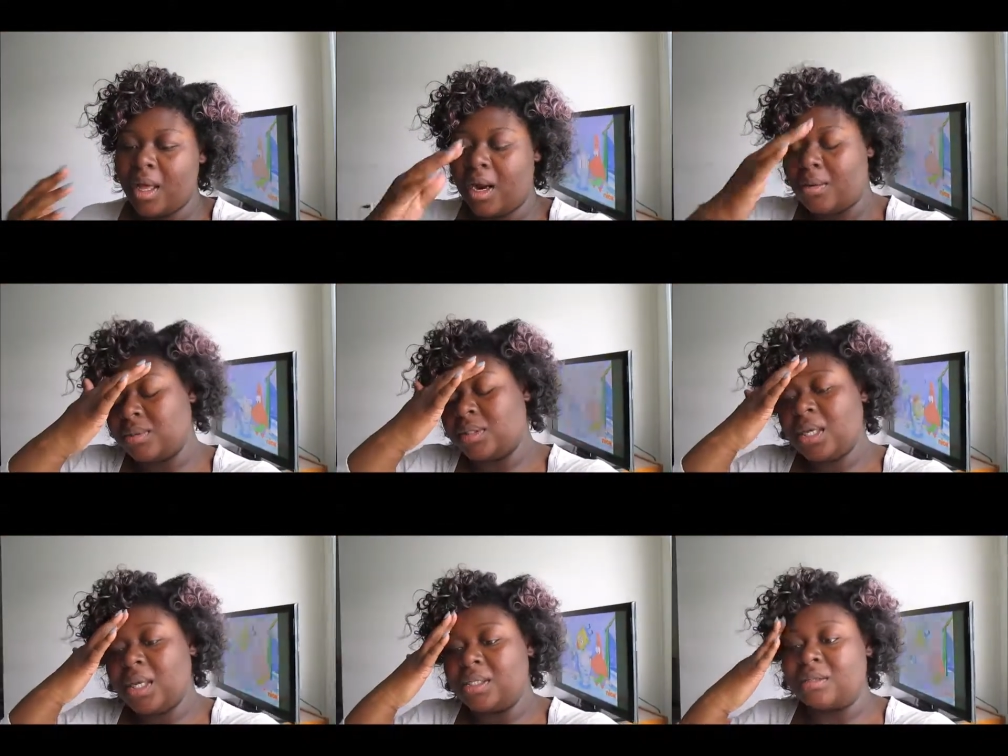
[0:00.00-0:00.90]
I was
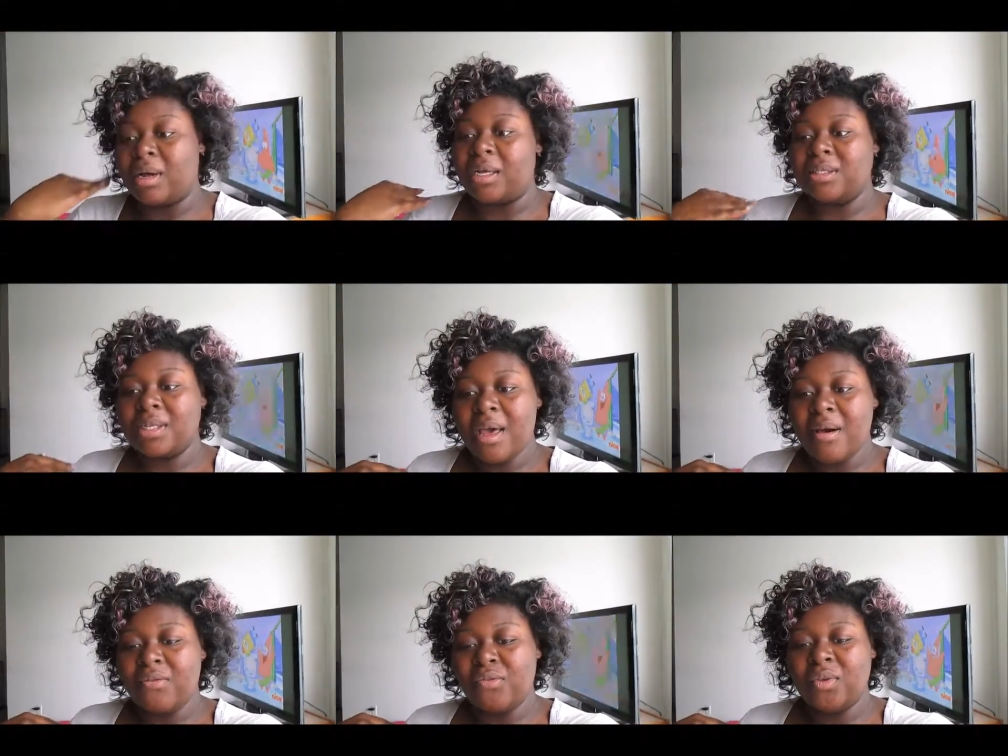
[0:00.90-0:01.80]
thinking to
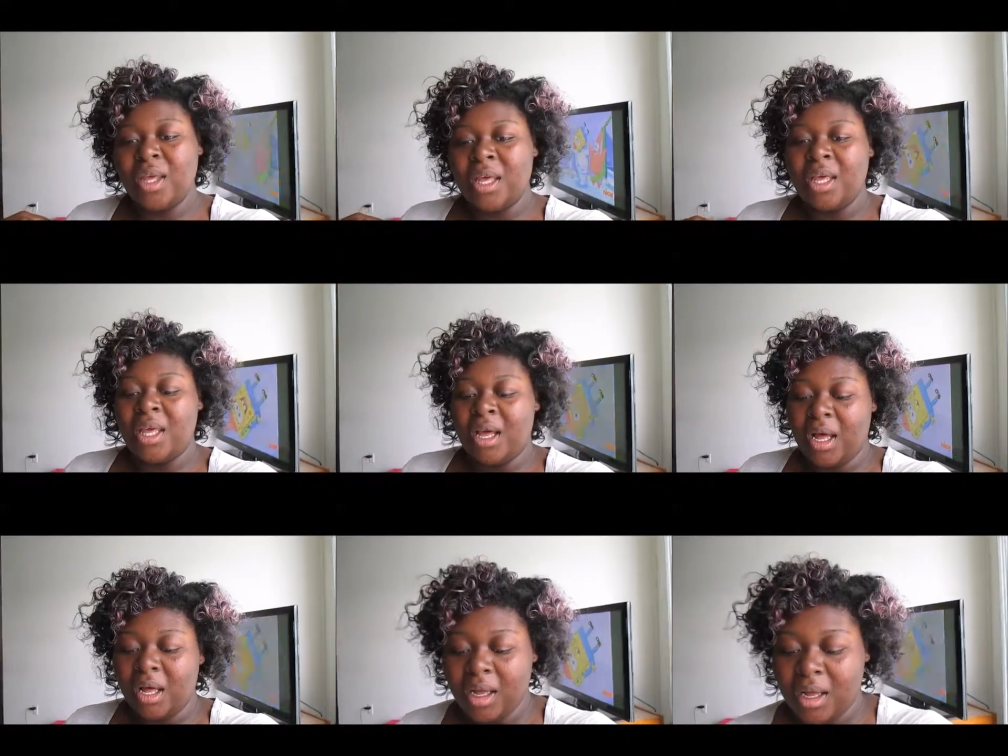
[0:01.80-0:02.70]
myself
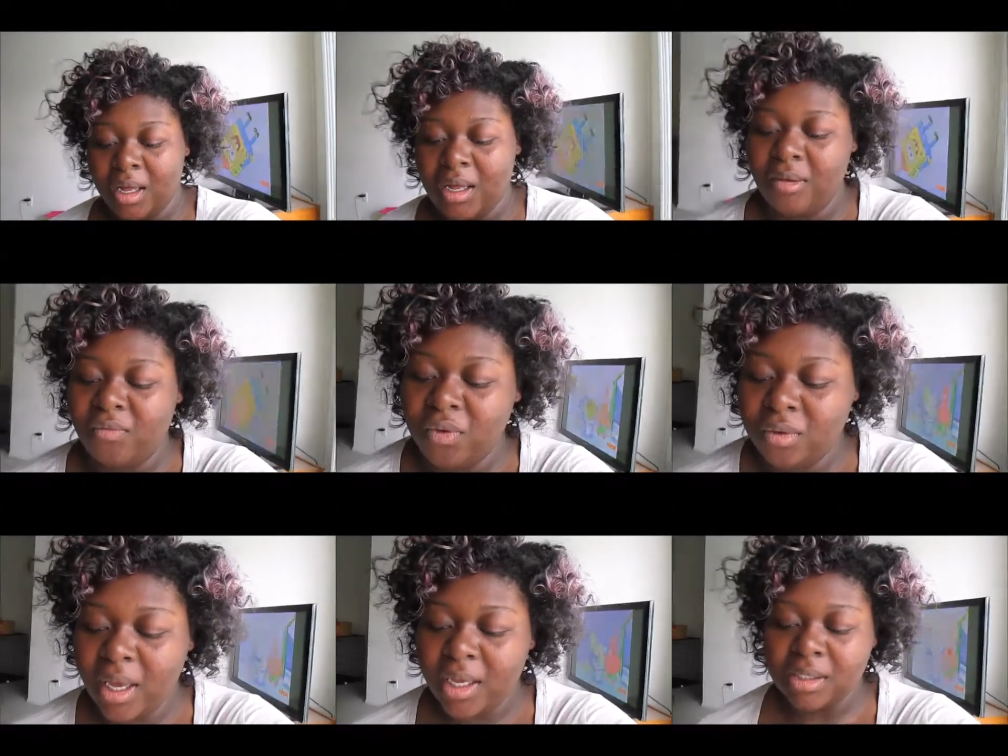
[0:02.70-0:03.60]
uh, a few
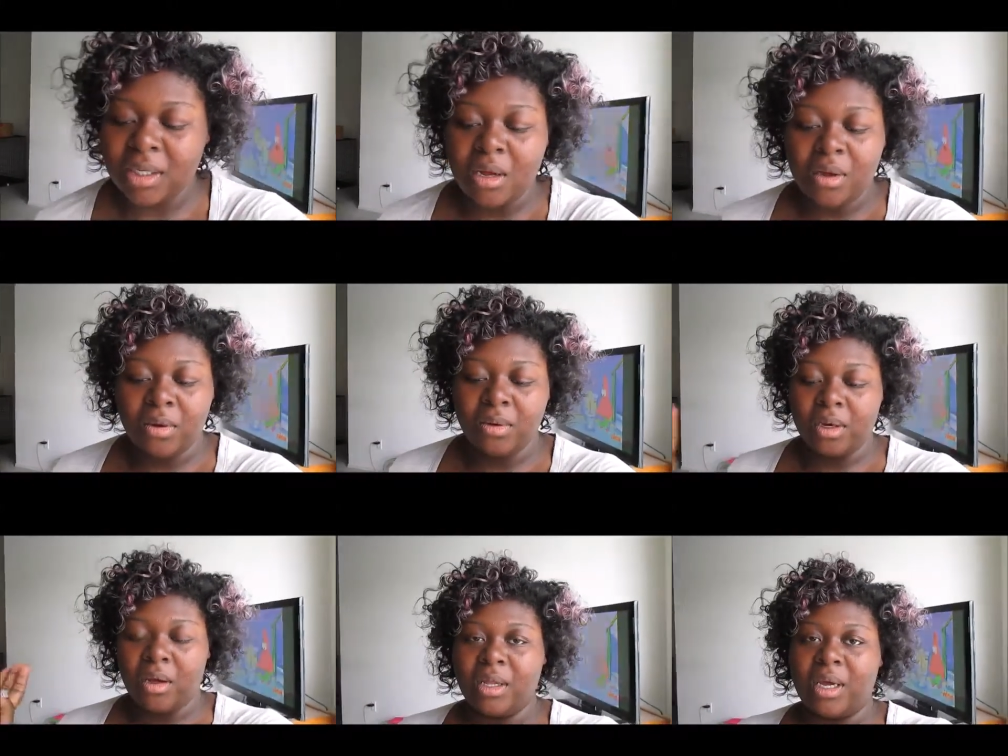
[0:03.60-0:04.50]
days ago and
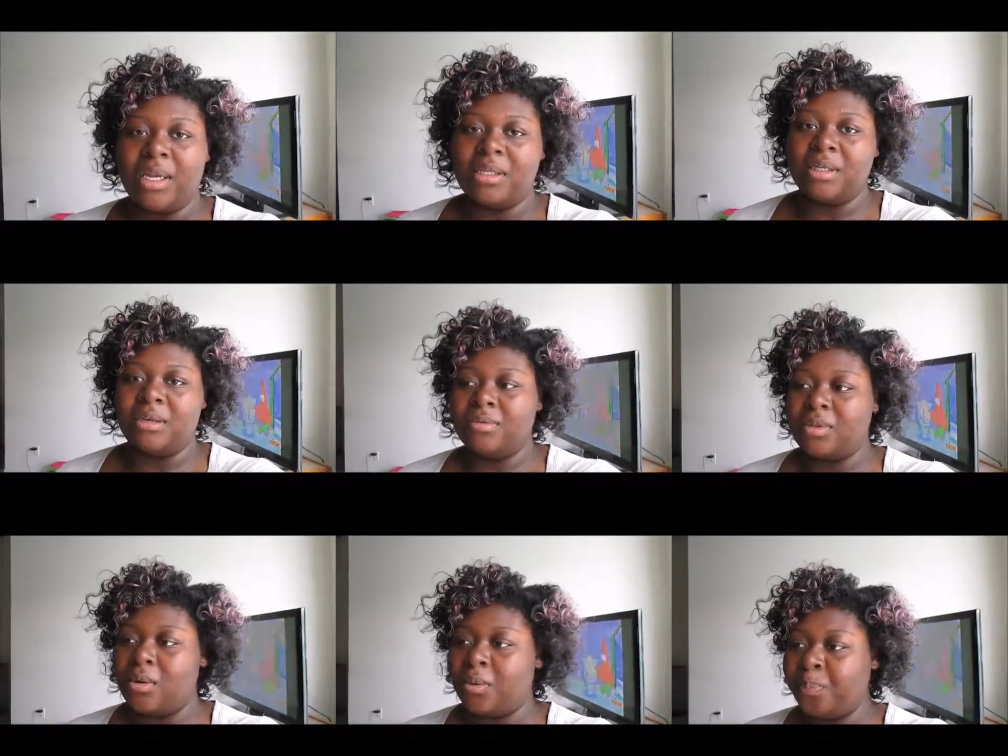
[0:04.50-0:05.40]
all that kind of stuff.
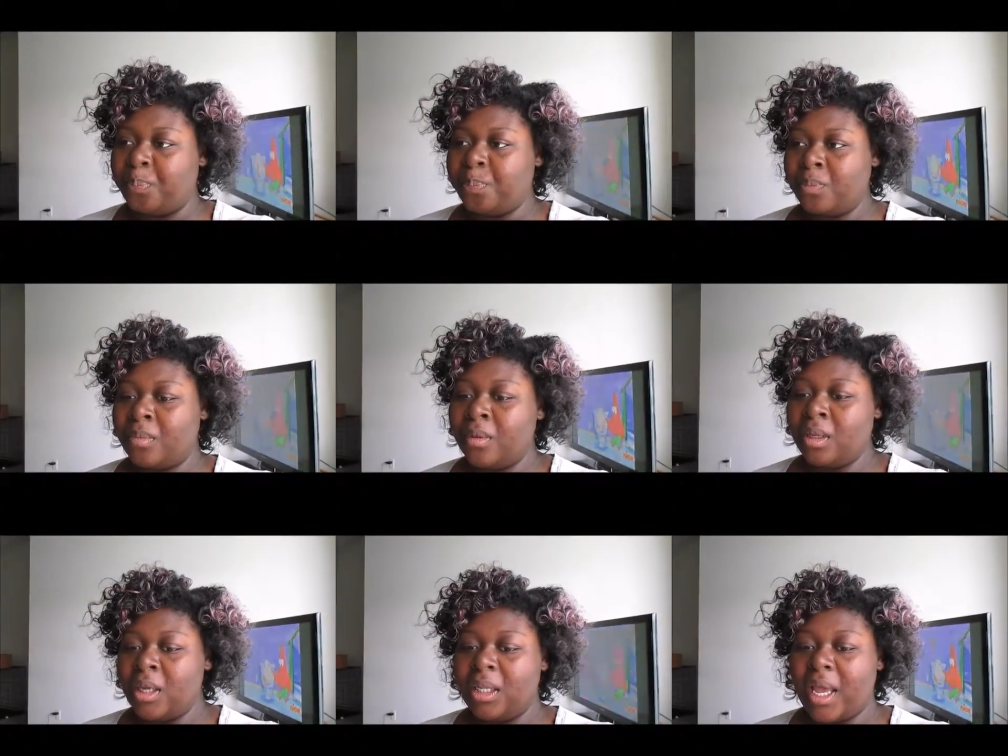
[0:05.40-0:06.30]
So,
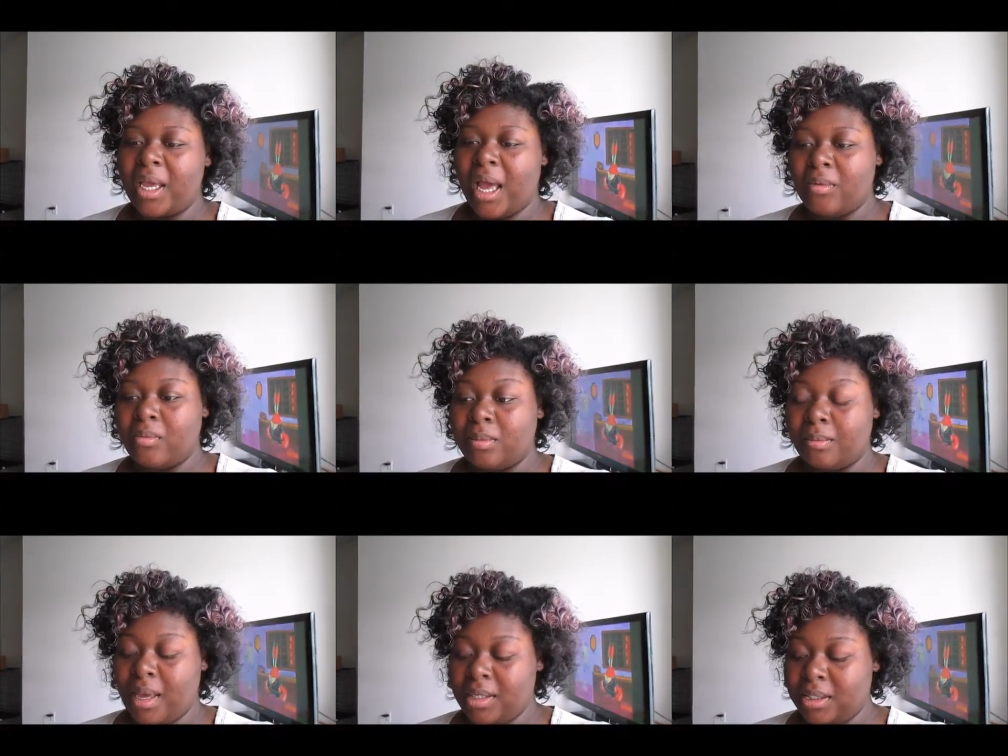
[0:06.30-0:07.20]
like, I
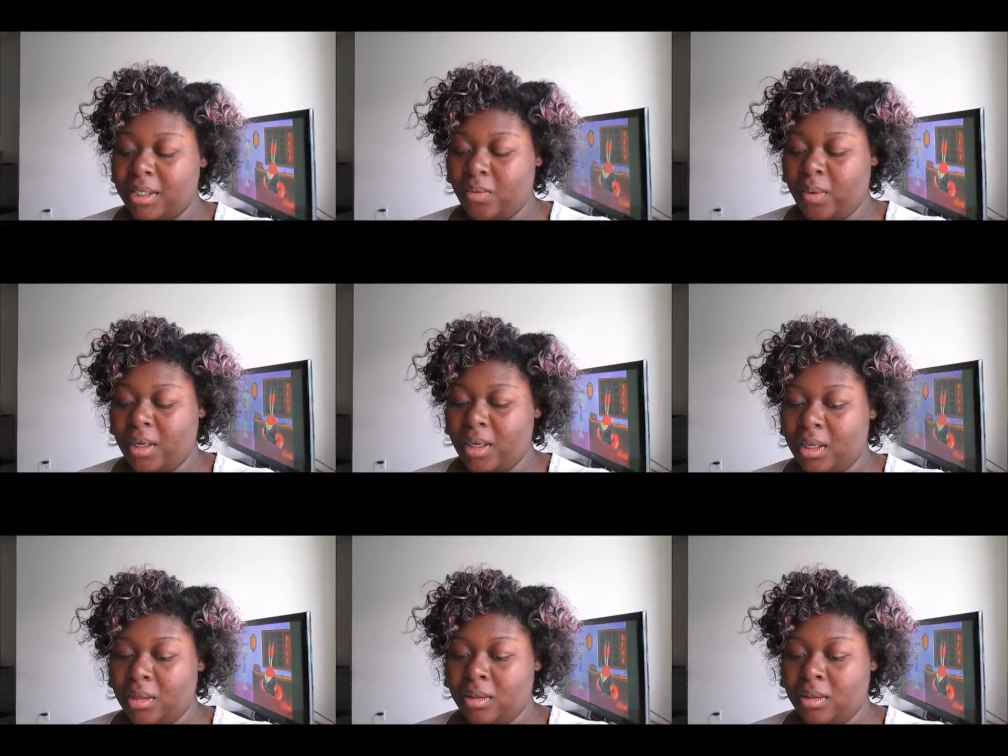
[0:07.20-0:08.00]
basically, when